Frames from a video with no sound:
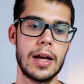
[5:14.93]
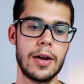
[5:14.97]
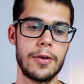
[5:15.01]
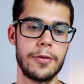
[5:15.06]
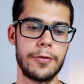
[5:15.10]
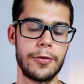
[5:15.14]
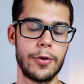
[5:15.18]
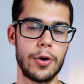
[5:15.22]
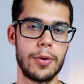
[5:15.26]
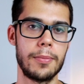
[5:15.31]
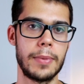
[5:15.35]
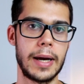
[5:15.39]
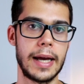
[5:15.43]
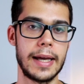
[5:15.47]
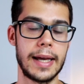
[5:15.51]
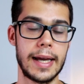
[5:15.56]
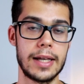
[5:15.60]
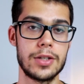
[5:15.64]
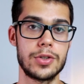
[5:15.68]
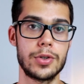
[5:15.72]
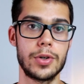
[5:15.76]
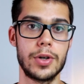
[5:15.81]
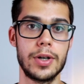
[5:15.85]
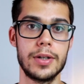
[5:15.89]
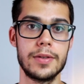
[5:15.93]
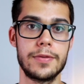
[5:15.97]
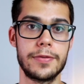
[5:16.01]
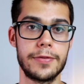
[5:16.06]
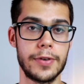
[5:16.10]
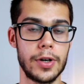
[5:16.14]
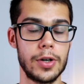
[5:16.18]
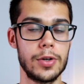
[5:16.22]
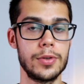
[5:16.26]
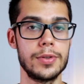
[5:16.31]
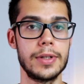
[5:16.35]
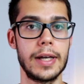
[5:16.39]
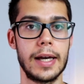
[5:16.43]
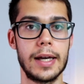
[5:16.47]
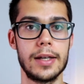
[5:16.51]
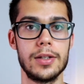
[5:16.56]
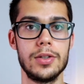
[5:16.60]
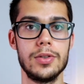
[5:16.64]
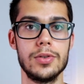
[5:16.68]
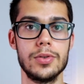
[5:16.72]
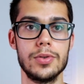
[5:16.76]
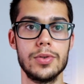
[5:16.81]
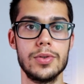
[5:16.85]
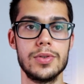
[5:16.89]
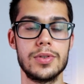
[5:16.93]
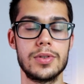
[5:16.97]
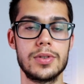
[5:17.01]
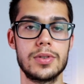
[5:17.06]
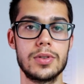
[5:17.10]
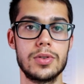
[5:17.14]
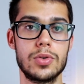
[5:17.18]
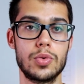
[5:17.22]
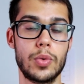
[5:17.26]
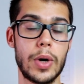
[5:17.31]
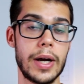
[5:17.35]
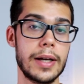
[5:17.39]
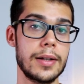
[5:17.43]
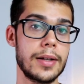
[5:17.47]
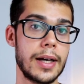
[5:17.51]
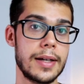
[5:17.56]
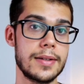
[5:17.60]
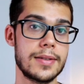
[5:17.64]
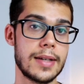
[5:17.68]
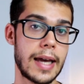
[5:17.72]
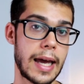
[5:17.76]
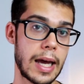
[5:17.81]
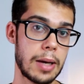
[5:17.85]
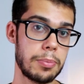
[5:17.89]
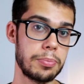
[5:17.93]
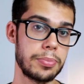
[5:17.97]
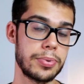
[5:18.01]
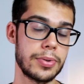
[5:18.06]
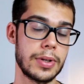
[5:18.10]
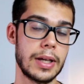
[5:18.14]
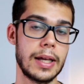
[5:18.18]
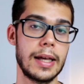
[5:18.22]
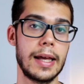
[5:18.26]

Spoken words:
For my Android phone I use Twilight app,